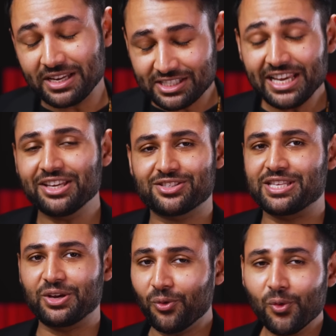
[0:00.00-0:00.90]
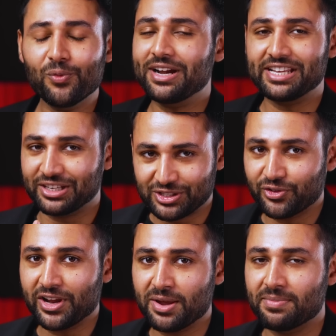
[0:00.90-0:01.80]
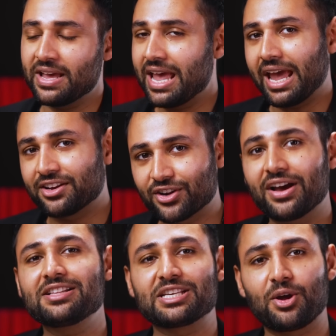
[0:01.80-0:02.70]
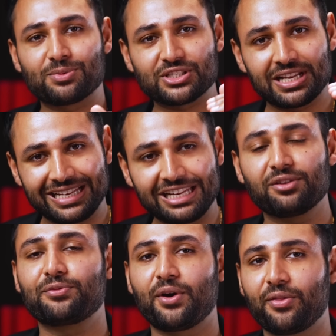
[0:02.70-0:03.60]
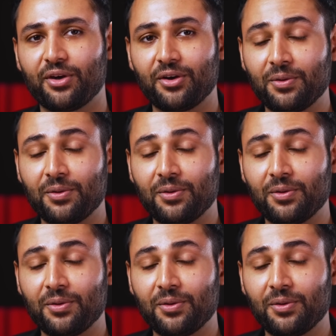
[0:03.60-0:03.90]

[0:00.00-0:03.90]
It takes the already extreme and dials it up just a little further,